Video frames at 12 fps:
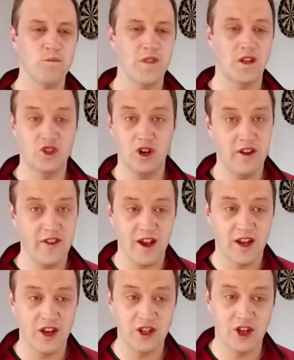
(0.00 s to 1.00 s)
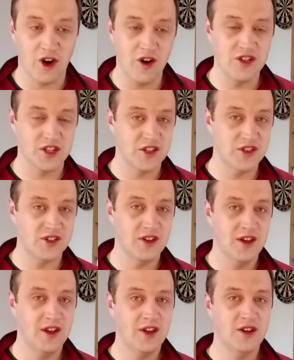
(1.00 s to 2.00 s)
And surely that can encourage
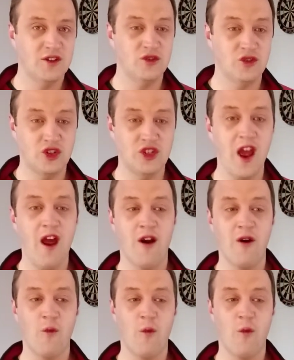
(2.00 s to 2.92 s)
us to share